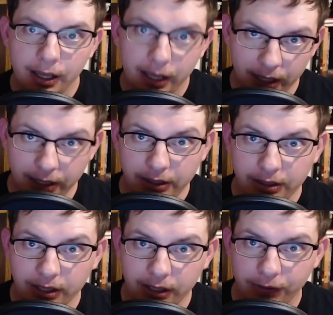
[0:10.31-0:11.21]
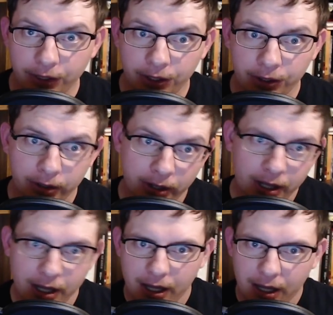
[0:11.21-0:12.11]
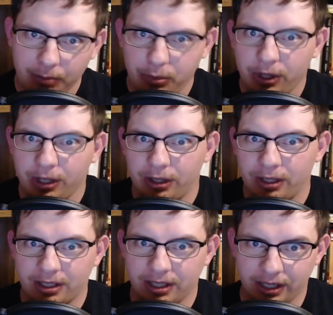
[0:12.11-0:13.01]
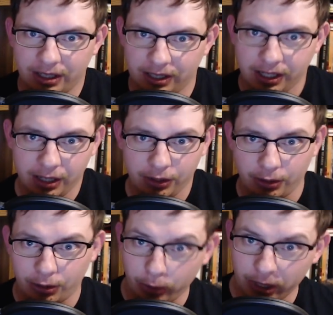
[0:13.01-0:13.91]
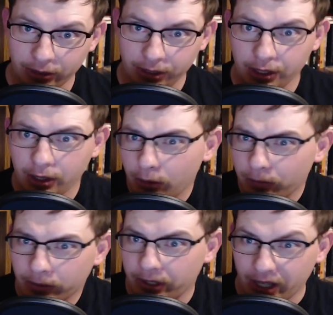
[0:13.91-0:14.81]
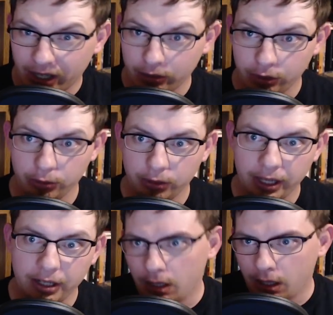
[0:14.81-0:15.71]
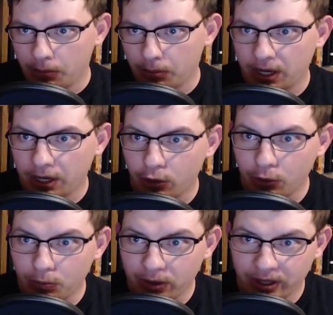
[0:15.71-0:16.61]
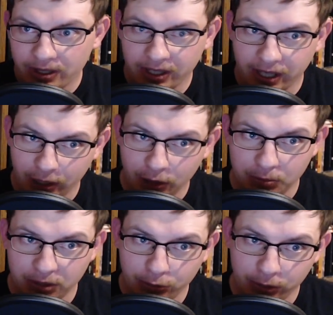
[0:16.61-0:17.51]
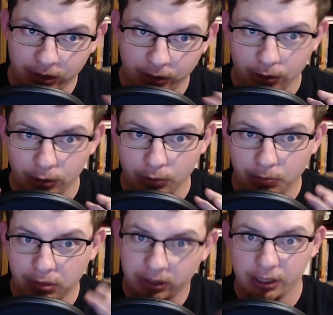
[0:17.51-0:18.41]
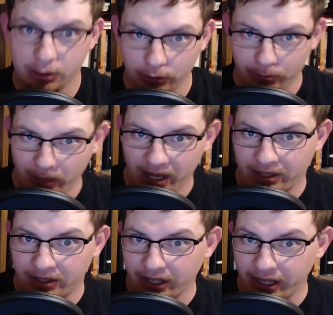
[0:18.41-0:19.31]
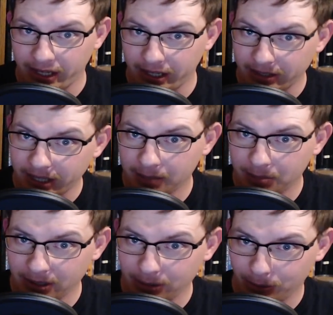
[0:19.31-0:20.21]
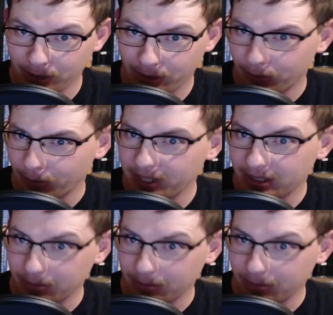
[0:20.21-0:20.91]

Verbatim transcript: Hey, Cypher here. I'm putting this thing together quickly, hopefully not too late, but I hope this helps with the whole political mess that has happened with recent